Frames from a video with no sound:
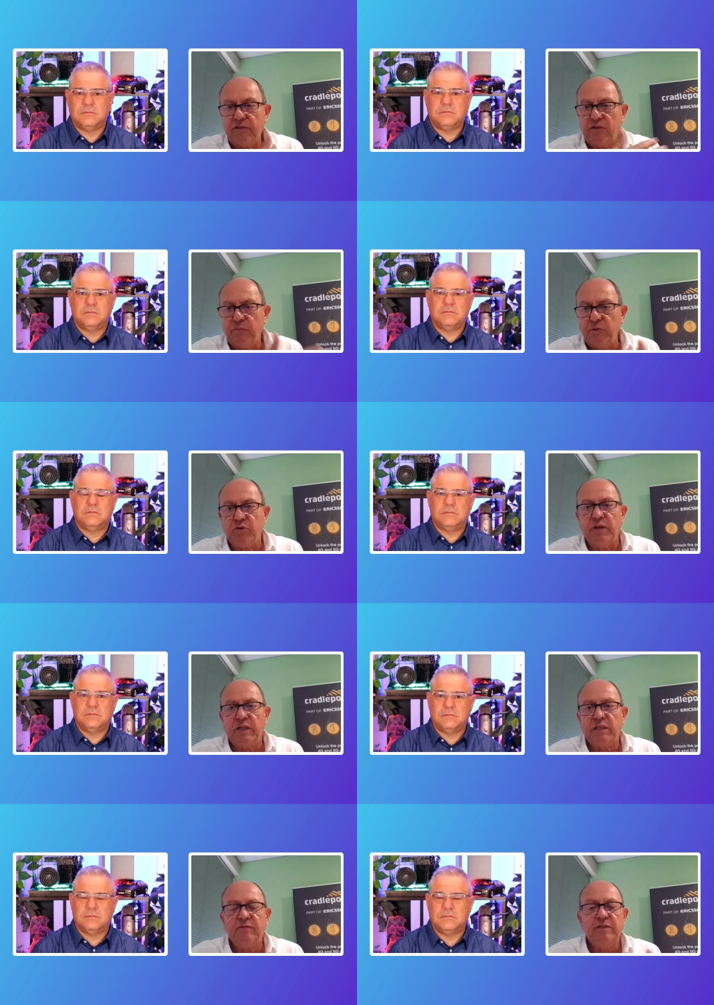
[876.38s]
Speaker 1: high throughput
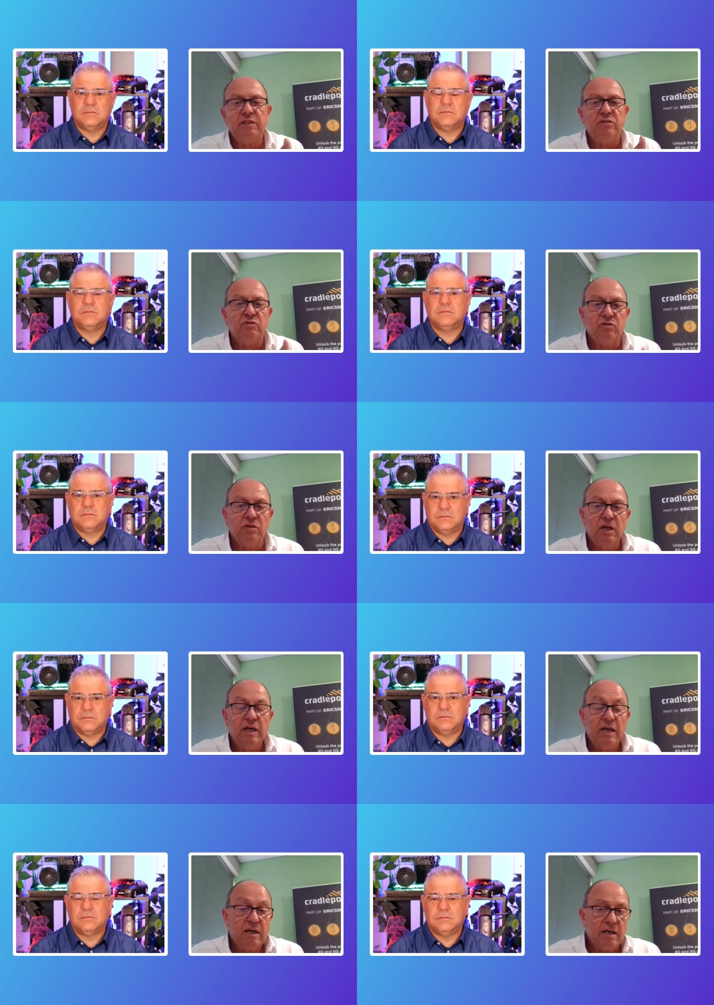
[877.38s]
connectivity to,
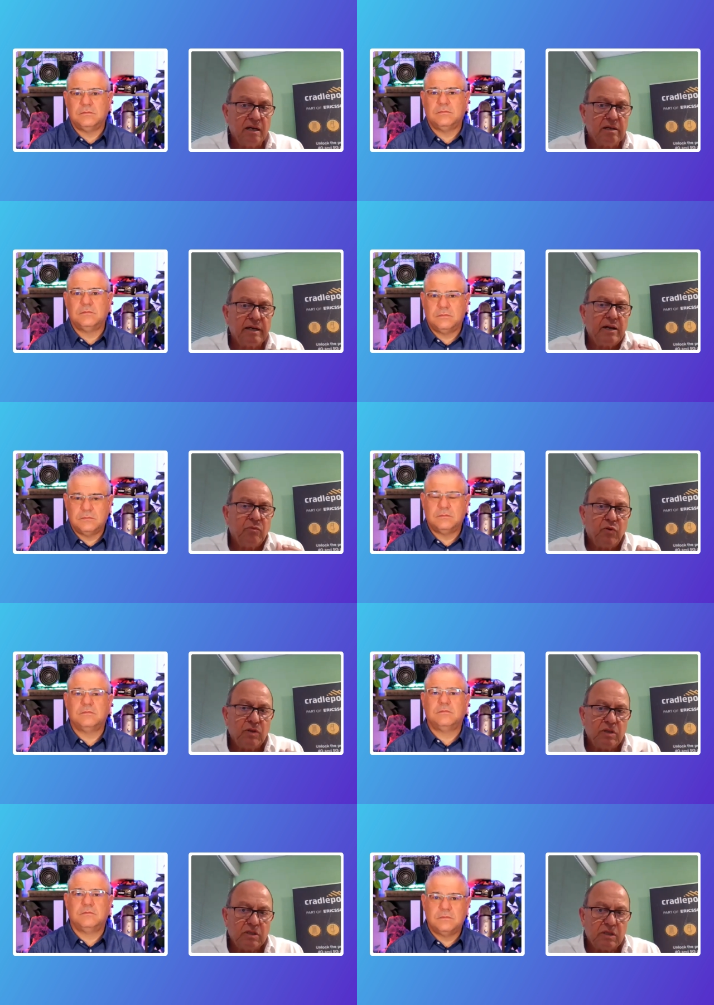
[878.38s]
uh,
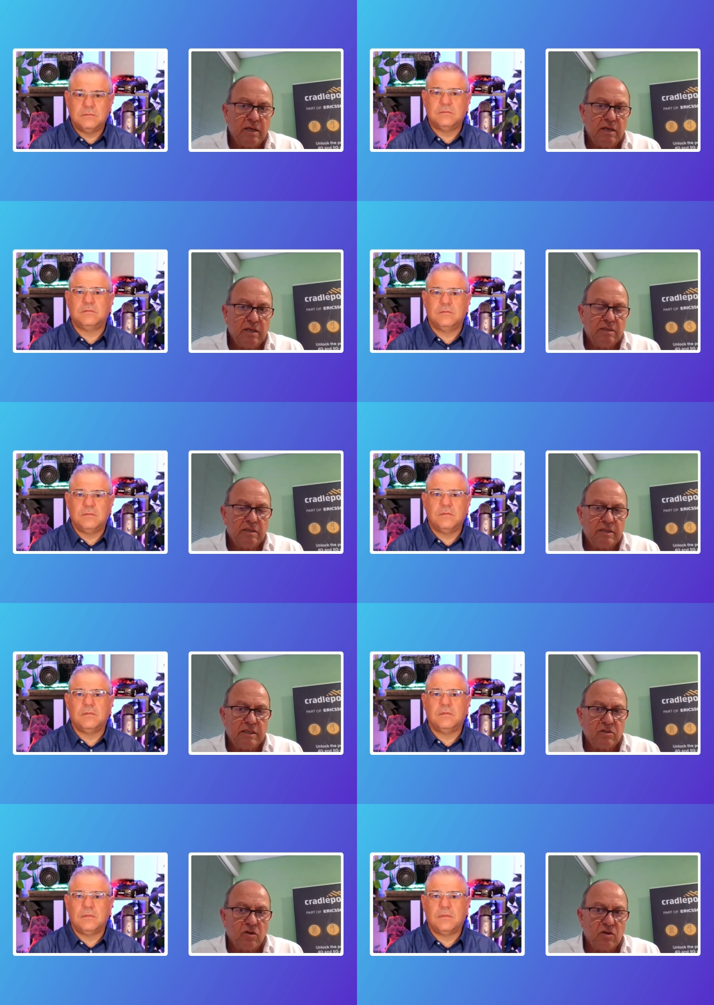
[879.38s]
Cradlepoint is the, is the
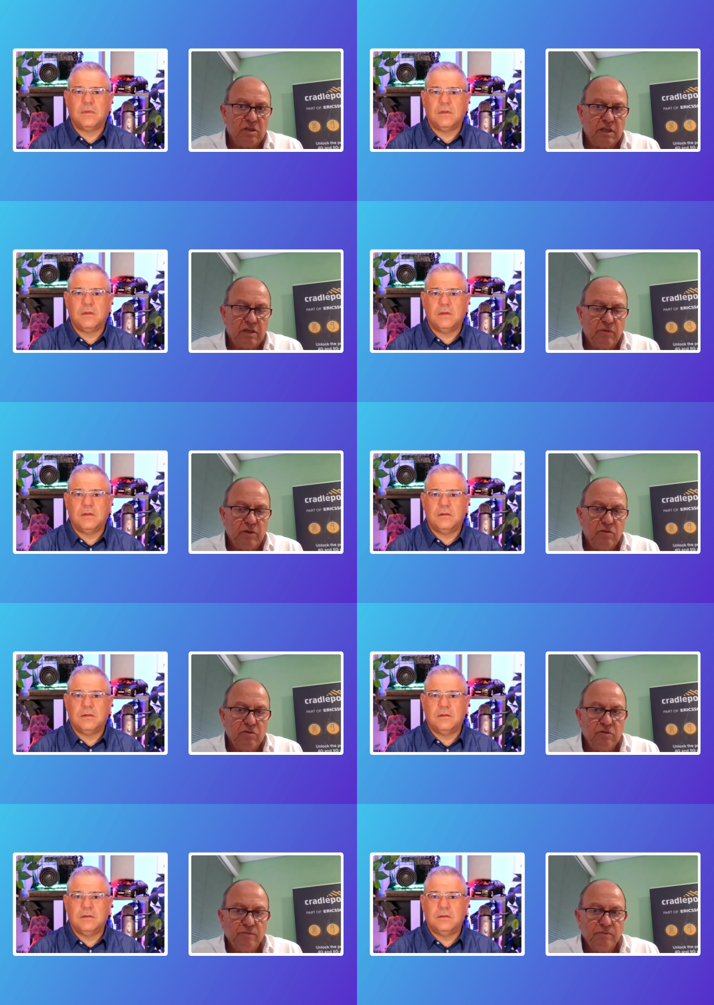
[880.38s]
technology that we
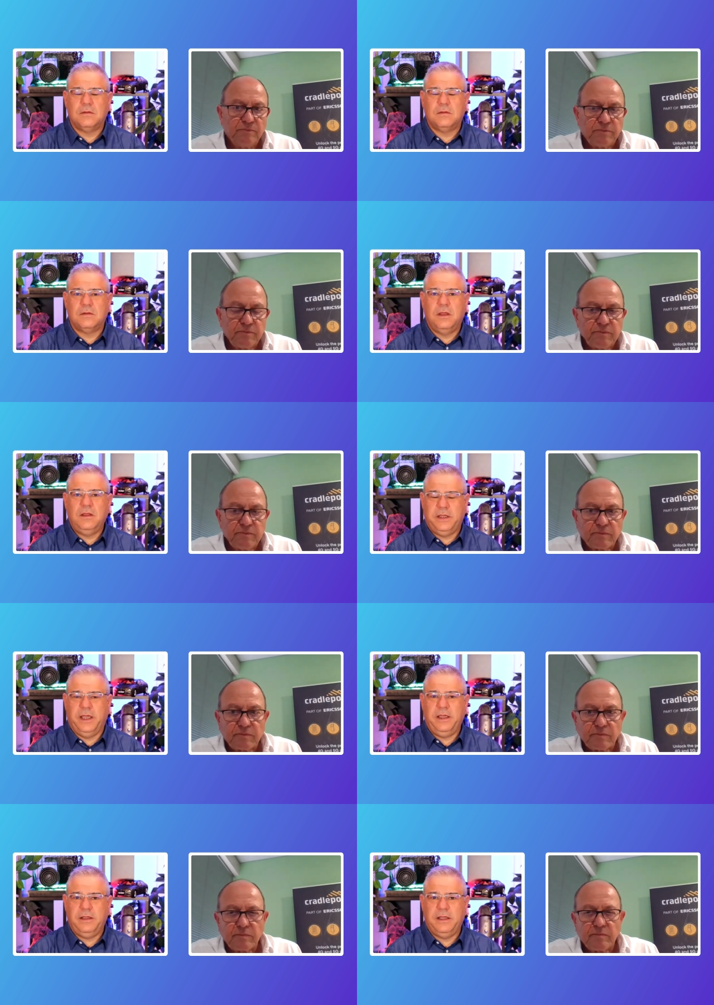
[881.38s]
use.
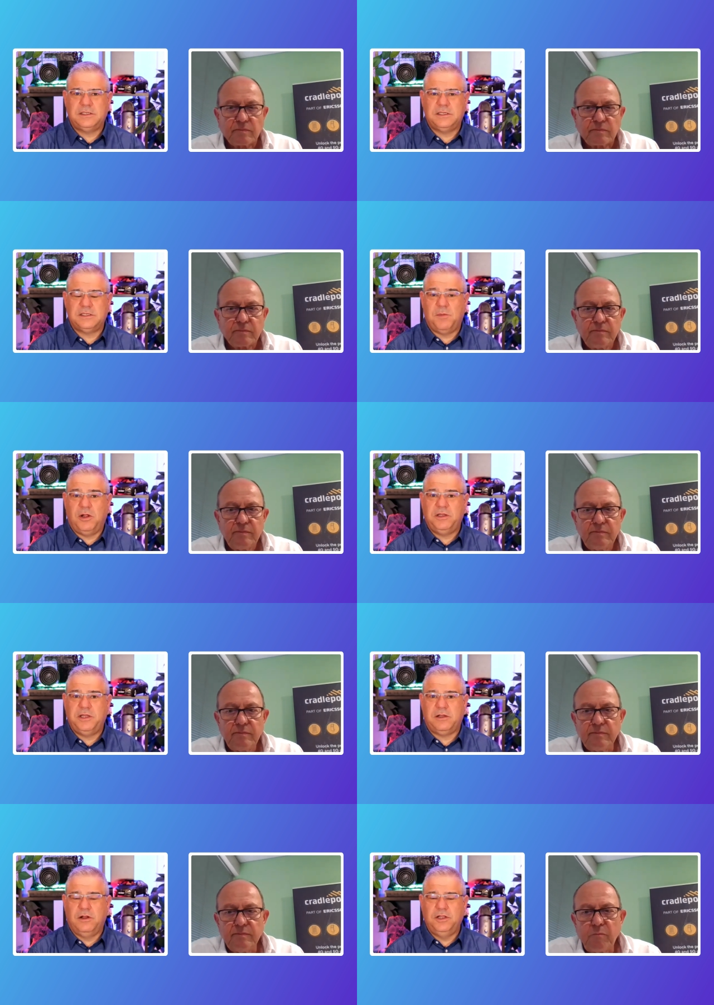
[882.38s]
Speaker 2: Okay, that's a smart
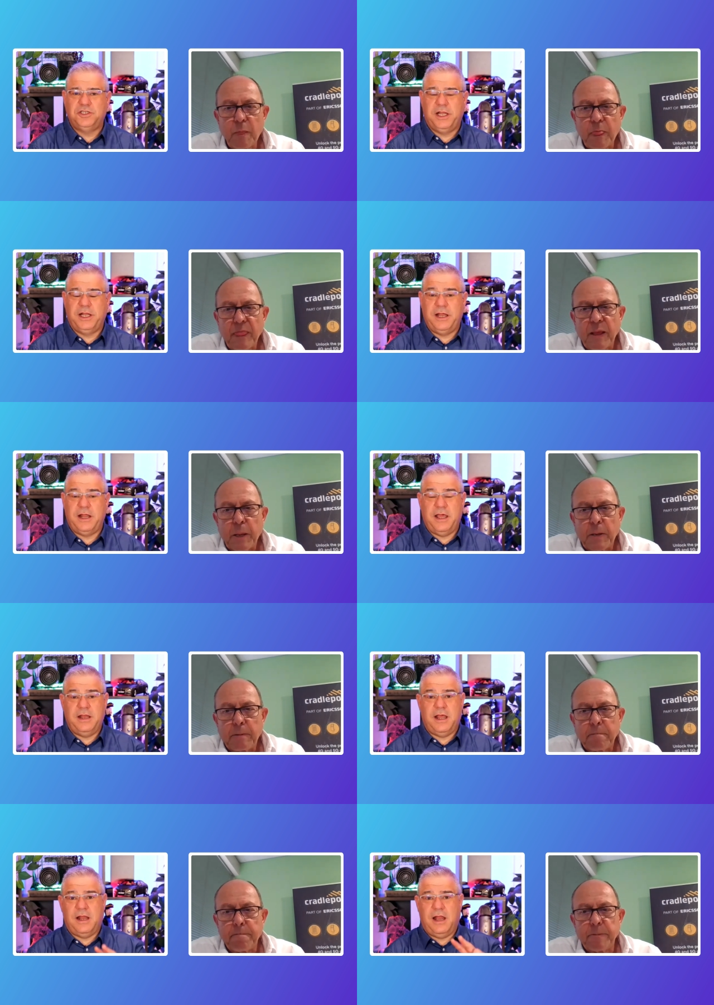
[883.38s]
technology, and and
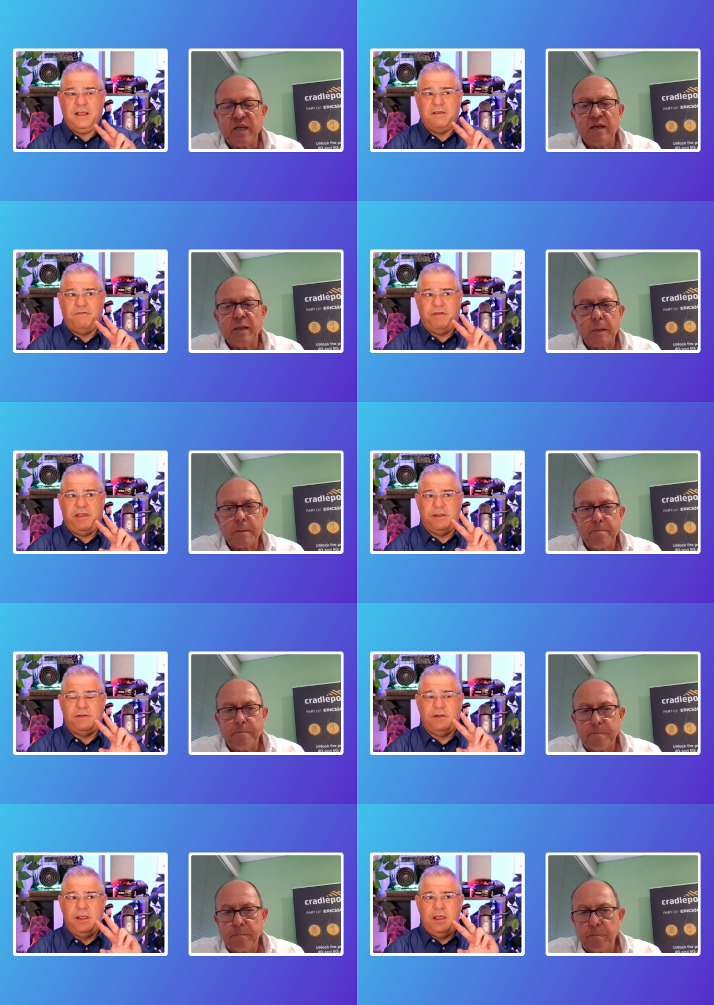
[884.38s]
and, and I like the mm -hmm. fact
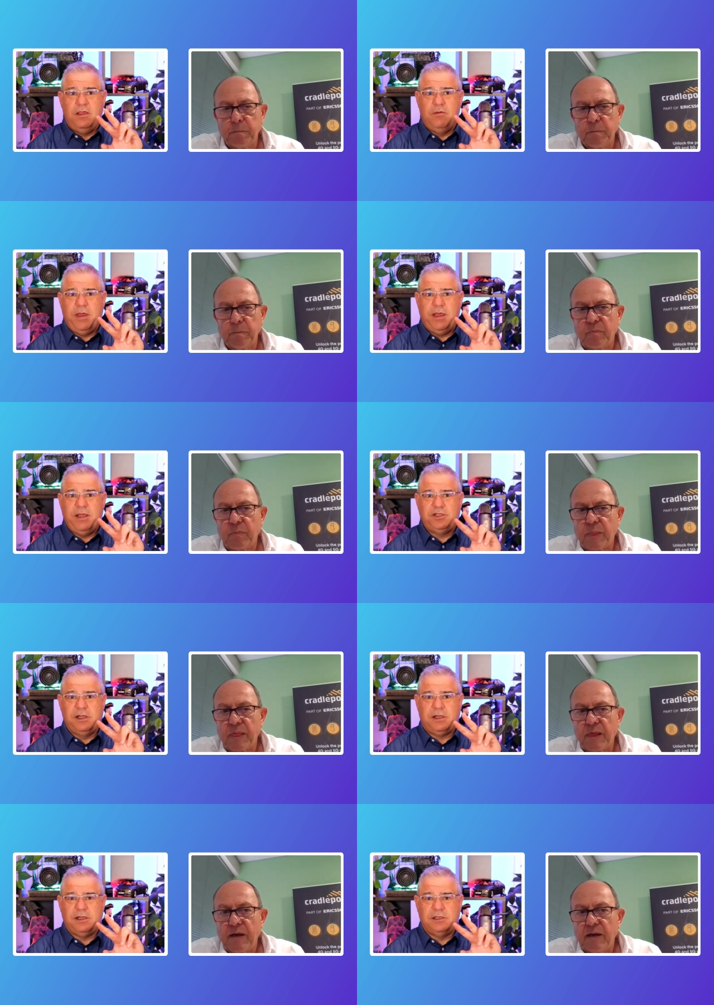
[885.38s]
that you mentioned
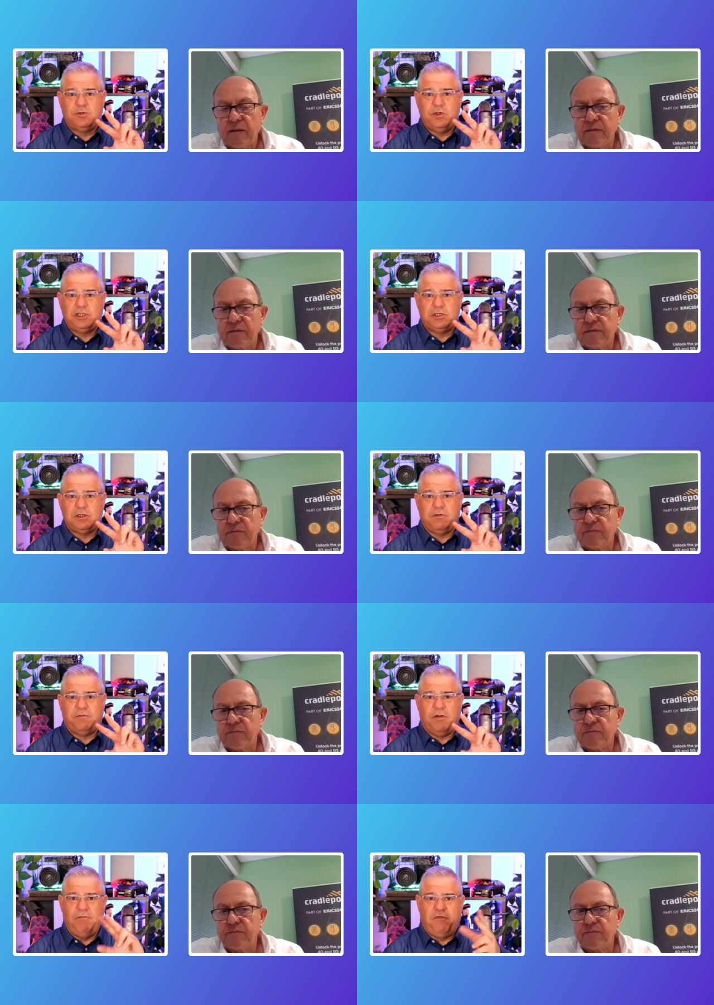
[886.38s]
it can switch
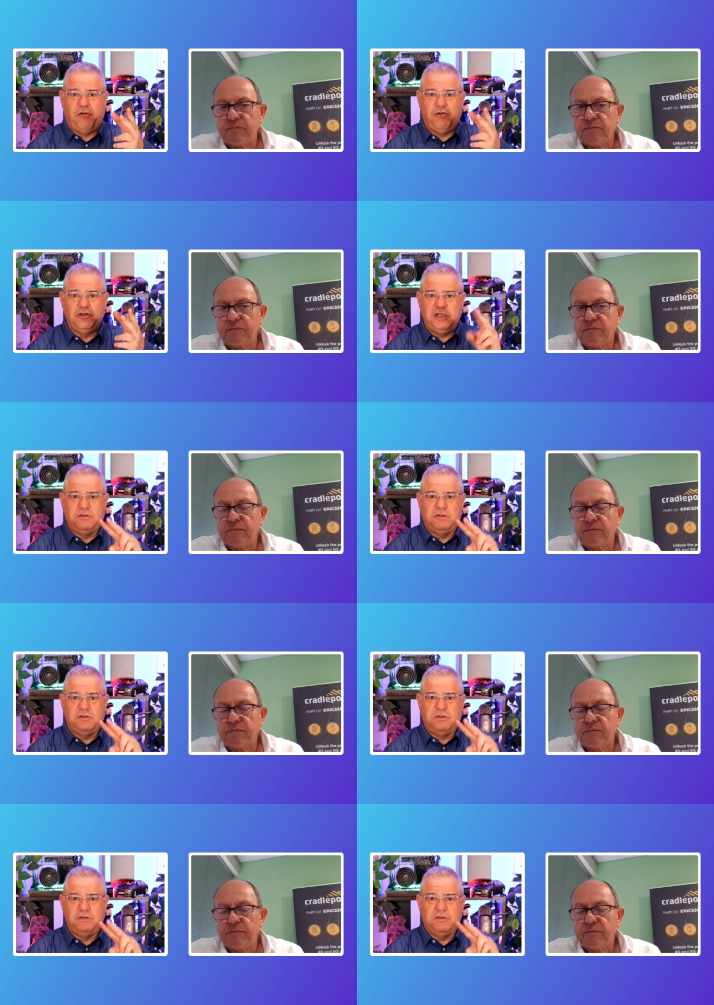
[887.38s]
from 4G